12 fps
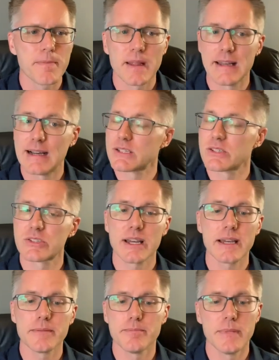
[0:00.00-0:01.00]
Now, as I
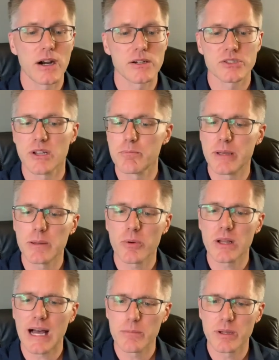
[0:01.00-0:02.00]
say, there are some
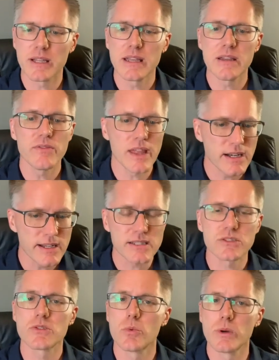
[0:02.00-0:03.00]
people, I believe, that it
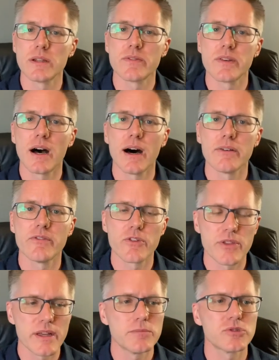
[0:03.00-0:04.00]
is the will of God for
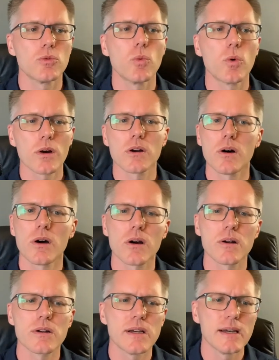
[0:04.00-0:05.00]
them to work
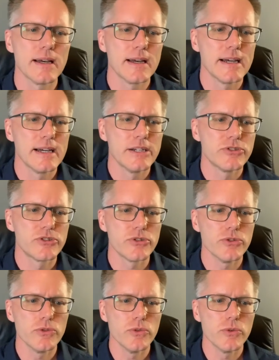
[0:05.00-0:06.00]
hard,
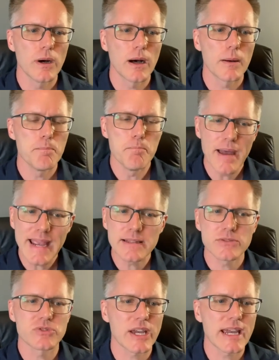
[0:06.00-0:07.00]
to
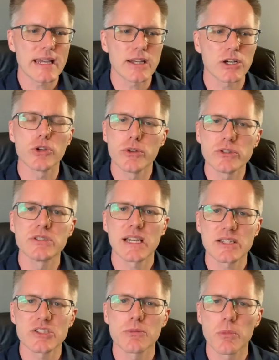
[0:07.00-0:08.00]
maintain a good
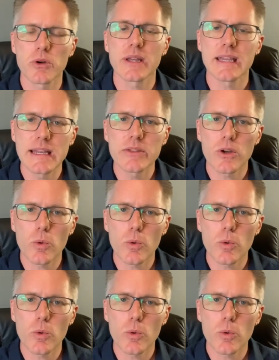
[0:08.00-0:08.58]
testimony in their